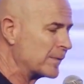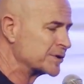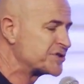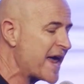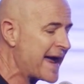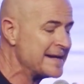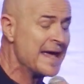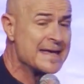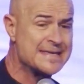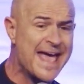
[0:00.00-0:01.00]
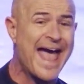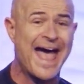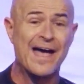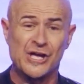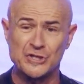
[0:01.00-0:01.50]
they were saying,
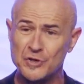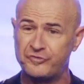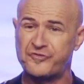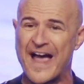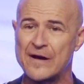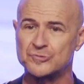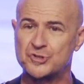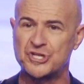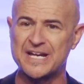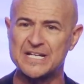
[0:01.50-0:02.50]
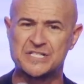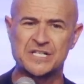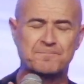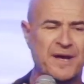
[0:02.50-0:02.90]
yeah, you found Jesus,